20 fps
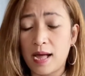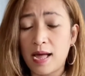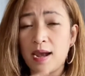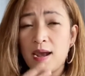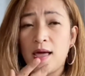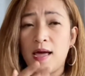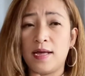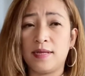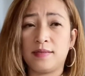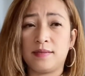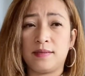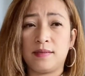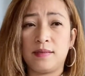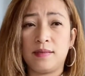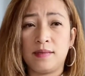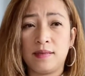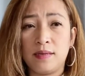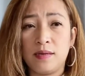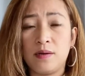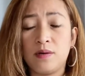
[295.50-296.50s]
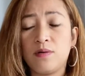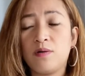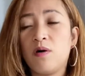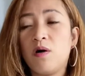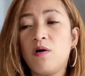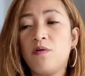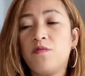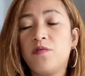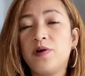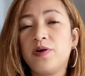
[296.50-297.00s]
a lot,
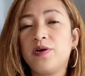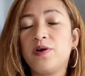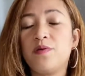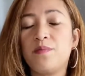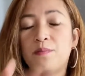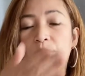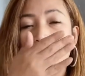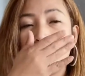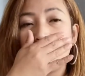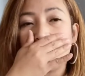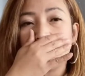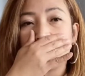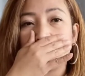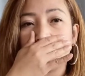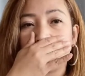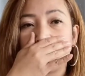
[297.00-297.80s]
cover your mouth